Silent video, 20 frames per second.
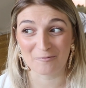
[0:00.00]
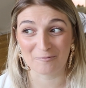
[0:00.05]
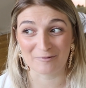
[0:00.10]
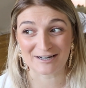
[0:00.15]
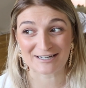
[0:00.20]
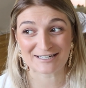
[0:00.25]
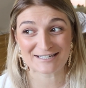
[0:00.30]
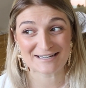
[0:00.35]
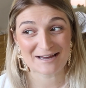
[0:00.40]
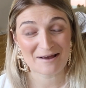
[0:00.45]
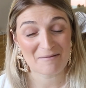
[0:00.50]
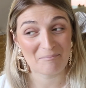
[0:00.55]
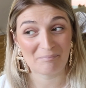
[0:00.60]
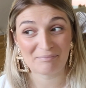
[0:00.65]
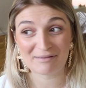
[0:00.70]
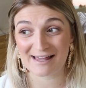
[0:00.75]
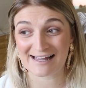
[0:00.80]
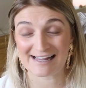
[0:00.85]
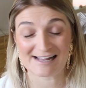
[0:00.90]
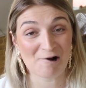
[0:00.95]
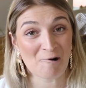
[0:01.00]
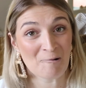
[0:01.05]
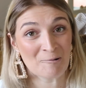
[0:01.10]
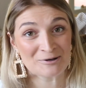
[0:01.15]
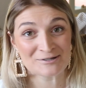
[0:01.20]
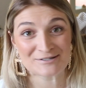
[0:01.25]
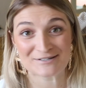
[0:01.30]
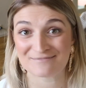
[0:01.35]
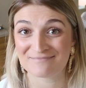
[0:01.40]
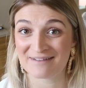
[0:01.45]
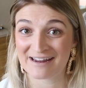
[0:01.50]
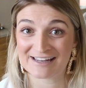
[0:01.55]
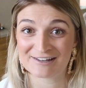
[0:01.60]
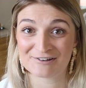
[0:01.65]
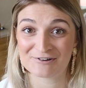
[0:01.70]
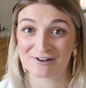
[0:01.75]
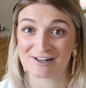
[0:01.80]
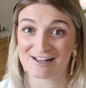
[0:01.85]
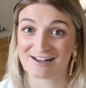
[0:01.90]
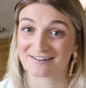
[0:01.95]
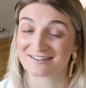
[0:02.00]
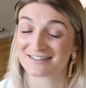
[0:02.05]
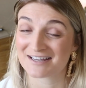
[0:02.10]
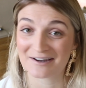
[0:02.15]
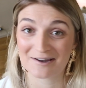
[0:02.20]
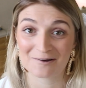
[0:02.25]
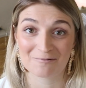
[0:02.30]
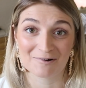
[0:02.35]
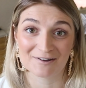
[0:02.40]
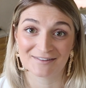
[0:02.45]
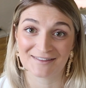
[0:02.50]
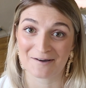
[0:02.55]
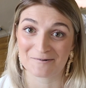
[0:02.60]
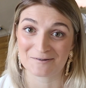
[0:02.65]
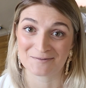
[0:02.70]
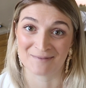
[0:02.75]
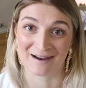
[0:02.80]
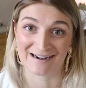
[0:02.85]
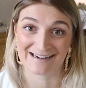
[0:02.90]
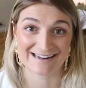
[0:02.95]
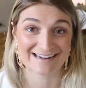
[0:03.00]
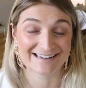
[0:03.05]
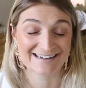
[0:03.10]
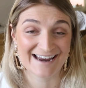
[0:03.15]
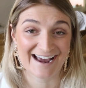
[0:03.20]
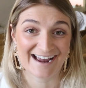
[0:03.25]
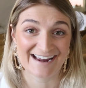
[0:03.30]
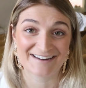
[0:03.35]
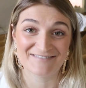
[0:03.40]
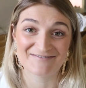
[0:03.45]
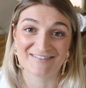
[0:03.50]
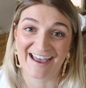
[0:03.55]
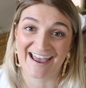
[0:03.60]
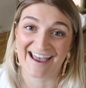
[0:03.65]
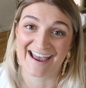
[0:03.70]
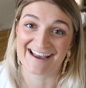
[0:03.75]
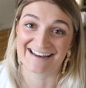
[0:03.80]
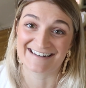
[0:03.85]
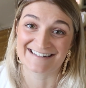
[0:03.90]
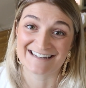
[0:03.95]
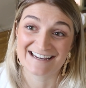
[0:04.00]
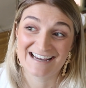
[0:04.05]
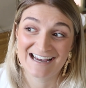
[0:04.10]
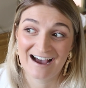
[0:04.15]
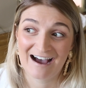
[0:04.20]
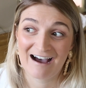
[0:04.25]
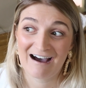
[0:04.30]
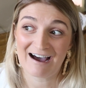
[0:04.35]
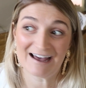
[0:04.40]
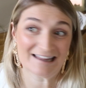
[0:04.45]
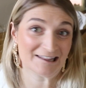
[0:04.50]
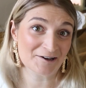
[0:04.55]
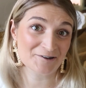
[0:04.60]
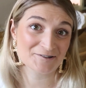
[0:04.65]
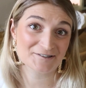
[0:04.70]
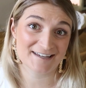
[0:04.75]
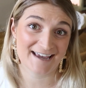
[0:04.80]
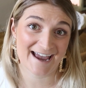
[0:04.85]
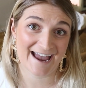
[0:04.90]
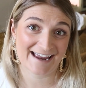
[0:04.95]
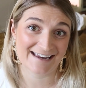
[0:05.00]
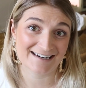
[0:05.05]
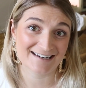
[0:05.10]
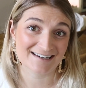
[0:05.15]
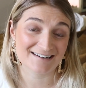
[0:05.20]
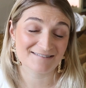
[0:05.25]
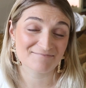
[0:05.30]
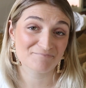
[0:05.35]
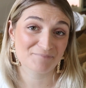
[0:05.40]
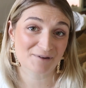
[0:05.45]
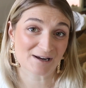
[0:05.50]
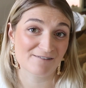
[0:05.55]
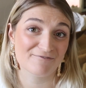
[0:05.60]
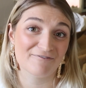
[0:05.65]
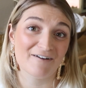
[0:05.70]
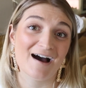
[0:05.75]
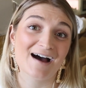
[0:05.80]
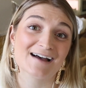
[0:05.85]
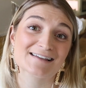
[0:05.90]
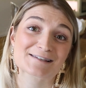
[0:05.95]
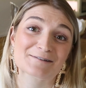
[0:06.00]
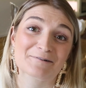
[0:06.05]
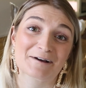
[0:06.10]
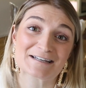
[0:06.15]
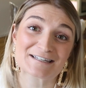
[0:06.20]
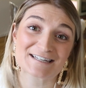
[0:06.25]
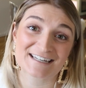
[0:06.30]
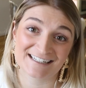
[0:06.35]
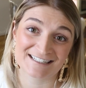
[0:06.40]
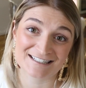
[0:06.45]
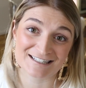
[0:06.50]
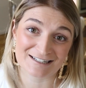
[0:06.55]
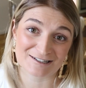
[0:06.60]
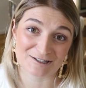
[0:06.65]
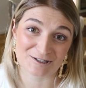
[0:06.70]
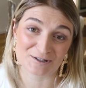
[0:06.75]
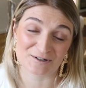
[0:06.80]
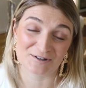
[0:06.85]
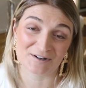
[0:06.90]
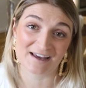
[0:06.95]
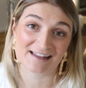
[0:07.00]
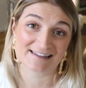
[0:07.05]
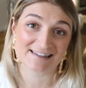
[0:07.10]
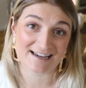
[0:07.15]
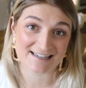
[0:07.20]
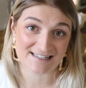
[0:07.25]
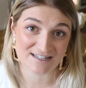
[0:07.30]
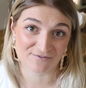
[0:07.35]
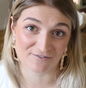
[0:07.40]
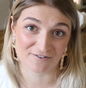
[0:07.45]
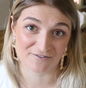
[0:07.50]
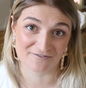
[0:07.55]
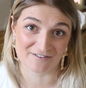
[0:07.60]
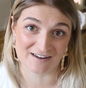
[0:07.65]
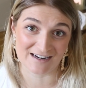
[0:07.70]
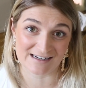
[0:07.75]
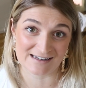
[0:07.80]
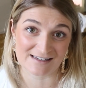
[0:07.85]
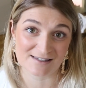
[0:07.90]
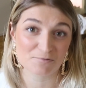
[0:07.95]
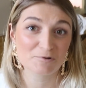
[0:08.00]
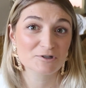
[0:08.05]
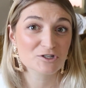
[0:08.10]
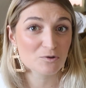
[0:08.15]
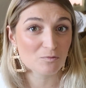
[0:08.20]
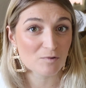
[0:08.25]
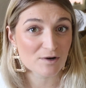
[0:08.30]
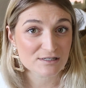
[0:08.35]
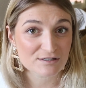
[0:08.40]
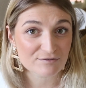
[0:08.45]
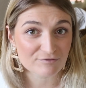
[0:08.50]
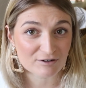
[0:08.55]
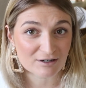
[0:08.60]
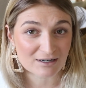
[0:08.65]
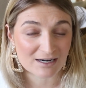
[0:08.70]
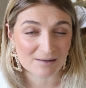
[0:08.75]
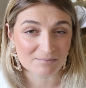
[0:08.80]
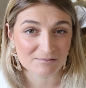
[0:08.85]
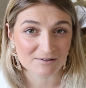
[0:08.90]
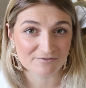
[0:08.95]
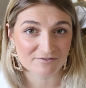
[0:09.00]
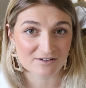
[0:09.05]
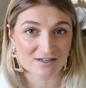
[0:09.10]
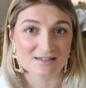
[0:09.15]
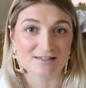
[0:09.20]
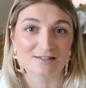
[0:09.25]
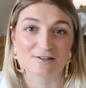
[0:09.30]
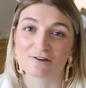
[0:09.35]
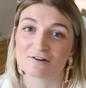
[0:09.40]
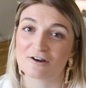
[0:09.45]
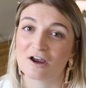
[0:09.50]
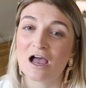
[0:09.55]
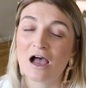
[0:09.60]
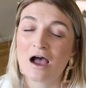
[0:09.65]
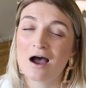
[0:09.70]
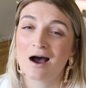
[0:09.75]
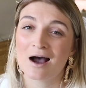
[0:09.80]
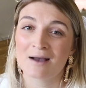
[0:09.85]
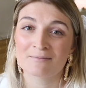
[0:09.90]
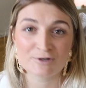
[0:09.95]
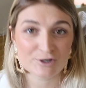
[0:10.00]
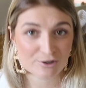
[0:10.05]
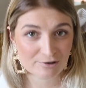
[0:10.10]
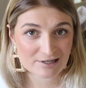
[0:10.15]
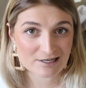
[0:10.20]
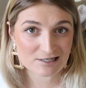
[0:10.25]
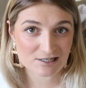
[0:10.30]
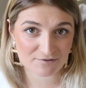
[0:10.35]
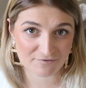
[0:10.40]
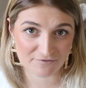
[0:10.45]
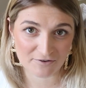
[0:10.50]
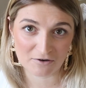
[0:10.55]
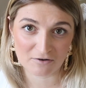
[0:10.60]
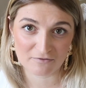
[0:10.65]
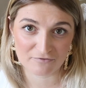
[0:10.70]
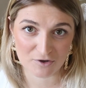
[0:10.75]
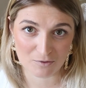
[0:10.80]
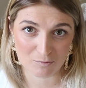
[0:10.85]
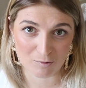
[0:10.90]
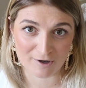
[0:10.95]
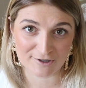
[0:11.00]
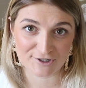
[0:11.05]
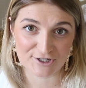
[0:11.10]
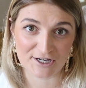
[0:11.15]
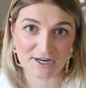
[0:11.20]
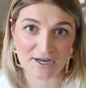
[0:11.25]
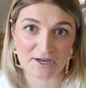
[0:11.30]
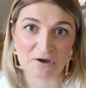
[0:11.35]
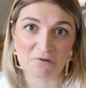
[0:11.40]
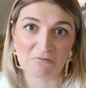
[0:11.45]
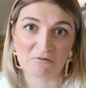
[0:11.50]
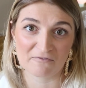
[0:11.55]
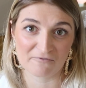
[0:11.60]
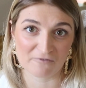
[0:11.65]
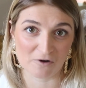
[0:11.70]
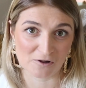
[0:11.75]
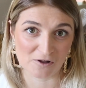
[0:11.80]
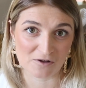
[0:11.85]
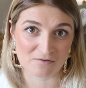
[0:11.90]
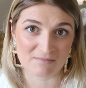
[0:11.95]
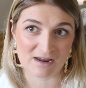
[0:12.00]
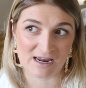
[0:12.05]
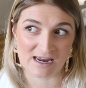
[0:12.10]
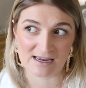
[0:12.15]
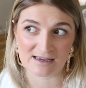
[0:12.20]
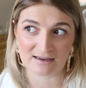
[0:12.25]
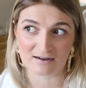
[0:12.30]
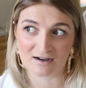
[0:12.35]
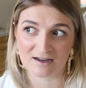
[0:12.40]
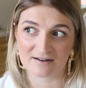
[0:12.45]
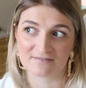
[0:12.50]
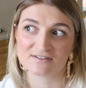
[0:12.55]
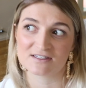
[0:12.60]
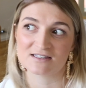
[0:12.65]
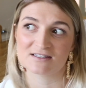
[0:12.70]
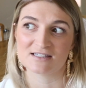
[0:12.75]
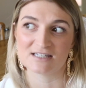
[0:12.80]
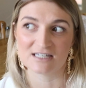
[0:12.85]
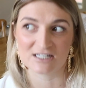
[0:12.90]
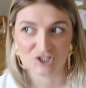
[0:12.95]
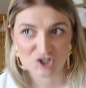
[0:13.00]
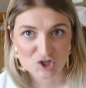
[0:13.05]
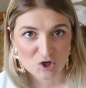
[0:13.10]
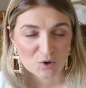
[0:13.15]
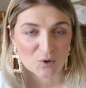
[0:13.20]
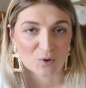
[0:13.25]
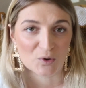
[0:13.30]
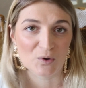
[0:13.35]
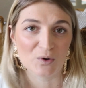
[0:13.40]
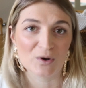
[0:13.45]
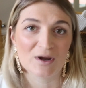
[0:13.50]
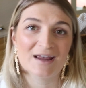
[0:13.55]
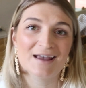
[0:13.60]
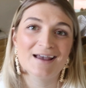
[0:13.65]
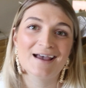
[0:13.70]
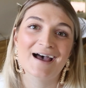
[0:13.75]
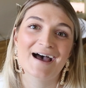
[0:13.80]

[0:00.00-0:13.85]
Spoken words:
which bloody haunted me in uni. I'll tell you what, that was my nickname, and I learned to hate it pretty fast. So I changed it to A Lust for Fitness, which it was for a couple of years. So I'm sure there's a few of you watching who have followed me kind of since year 2